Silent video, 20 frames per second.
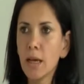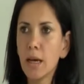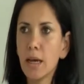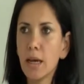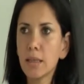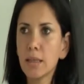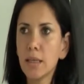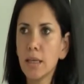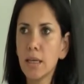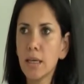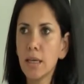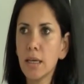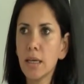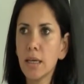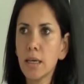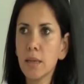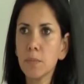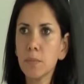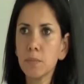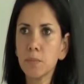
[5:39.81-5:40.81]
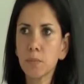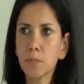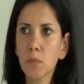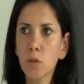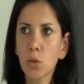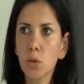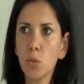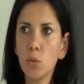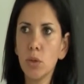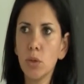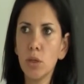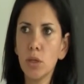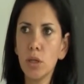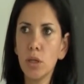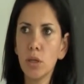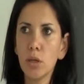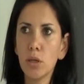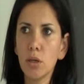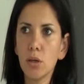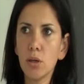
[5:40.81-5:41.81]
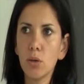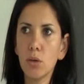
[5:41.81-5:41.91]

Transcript: and then we